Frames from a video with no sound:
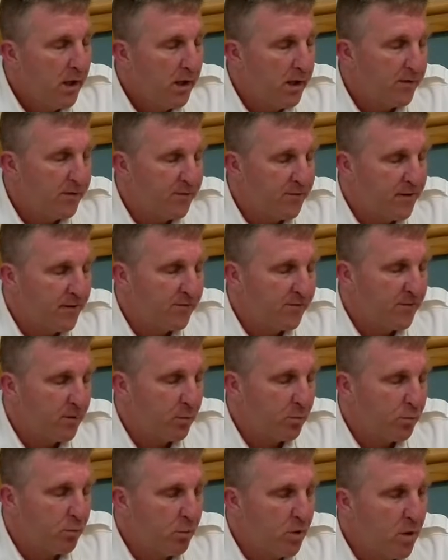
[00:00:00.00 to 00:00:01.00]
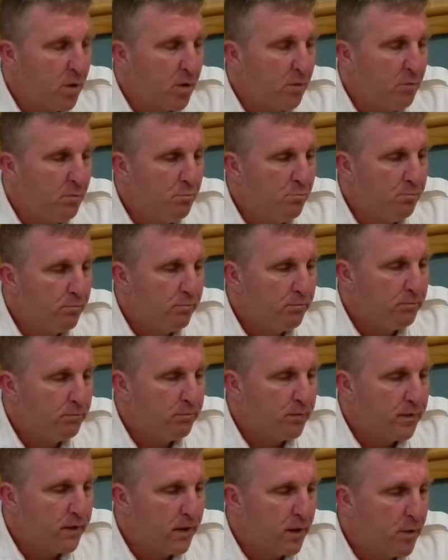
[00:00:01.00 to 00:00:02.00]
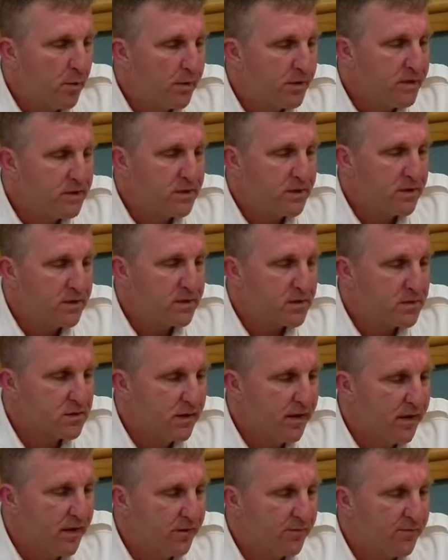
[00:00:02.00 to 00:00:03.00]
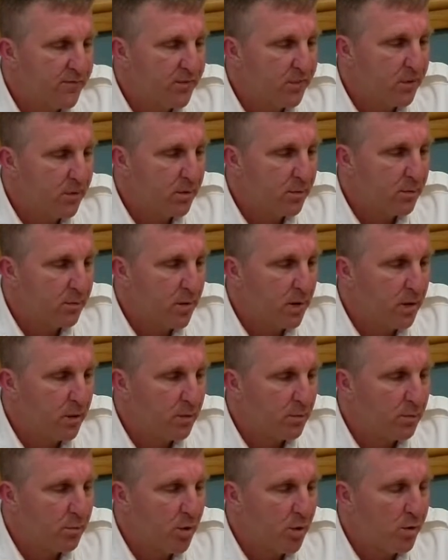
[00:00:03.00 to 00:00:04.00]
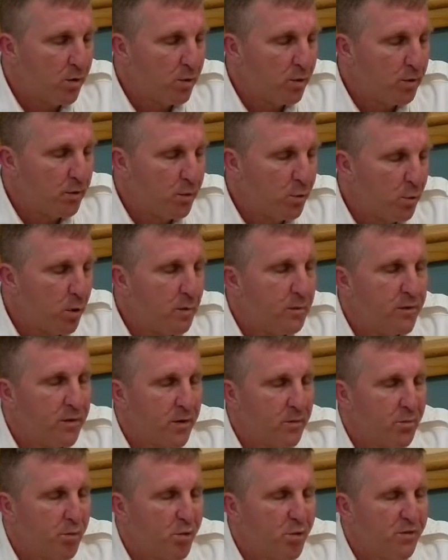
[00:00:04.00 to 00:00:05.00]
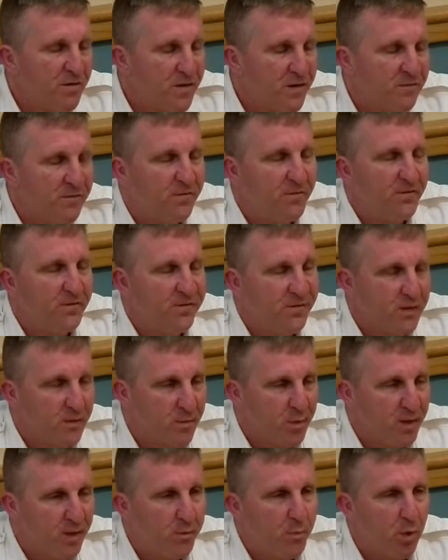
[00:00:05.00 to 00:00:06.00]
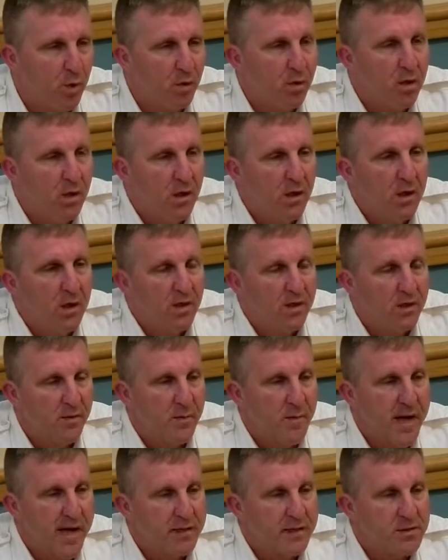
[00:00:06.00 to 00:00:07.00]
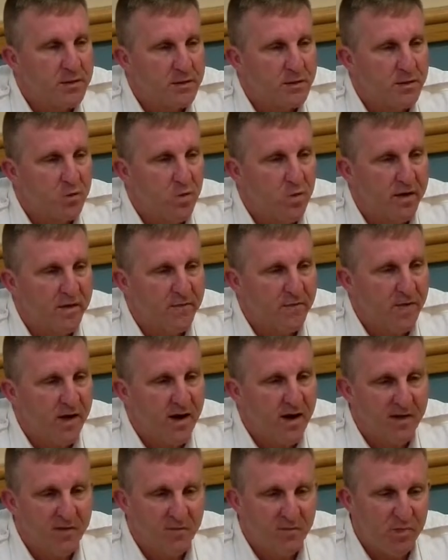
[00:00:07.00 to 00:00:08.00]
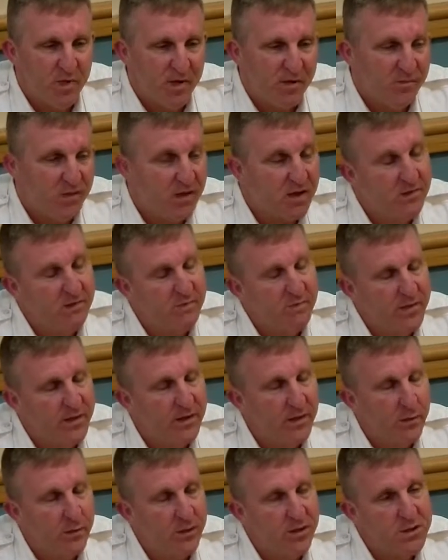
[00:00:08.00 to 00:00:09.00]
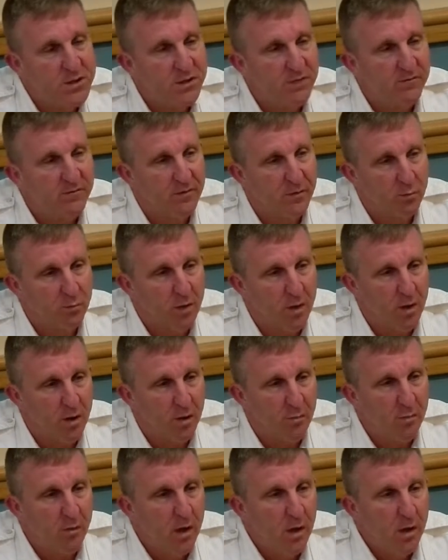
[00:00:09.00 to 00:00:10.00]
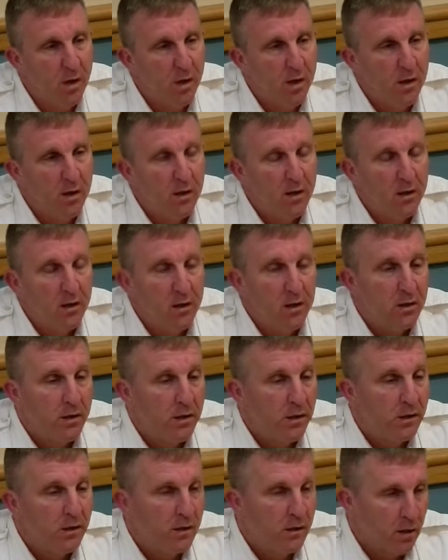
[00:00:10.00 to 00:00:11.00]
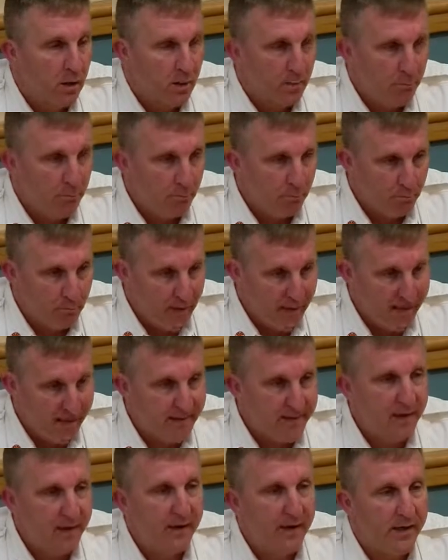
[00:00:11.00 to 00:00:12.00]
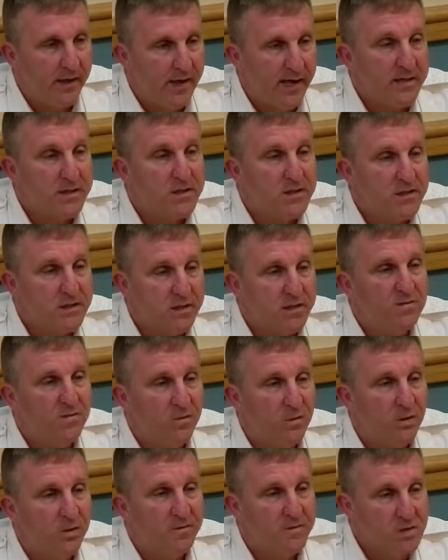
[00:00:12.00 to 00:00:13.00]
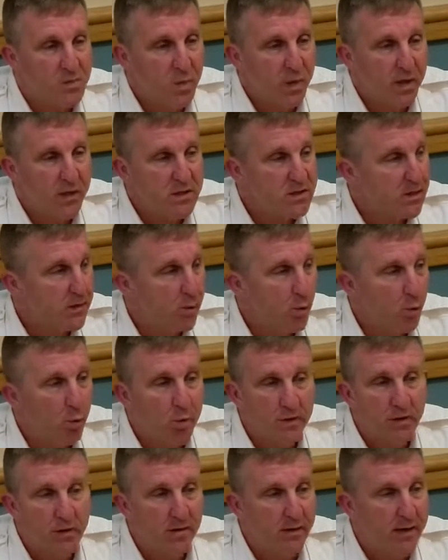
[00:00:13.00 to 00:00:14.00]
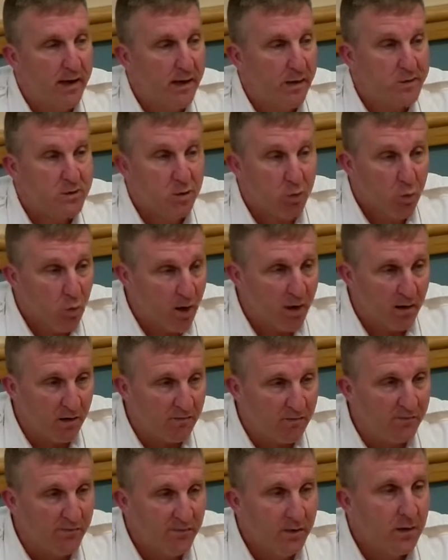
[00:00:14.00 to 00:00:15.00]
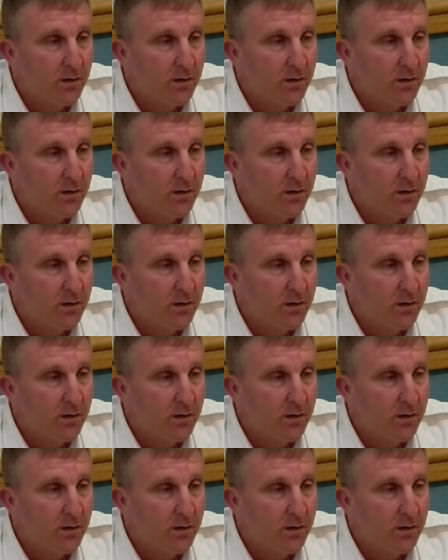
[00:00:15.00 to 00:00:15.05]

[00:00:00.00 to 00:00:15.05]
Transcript: if a room, is slated for, or normally approved at 50 people, the max is 25. But if the configuration of the room, maintaining that 6 foot of spacing only allows 12,